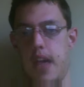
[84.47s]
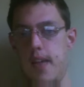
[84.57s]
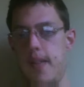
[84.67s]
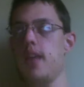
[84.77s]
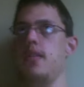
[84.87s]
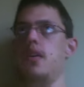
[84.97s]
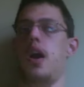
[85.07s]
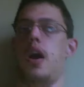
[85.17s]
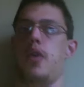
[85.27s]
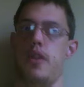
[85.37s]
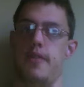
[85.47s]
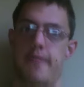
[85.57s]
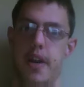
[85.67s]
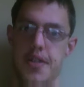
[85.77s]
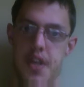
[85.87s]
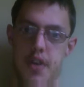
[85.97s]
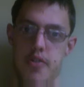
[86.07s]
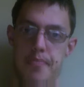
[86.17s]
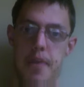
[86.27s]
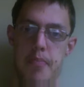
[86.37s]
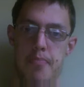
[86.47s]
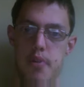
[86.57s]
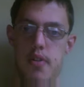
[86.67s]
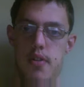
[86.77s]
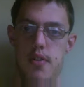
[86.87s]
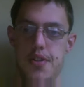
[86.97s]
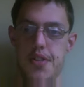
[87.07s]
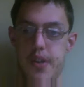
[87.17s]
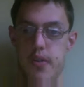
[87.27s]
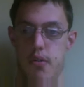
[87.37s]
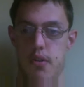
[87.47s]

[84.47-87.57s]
how it affects other people. So,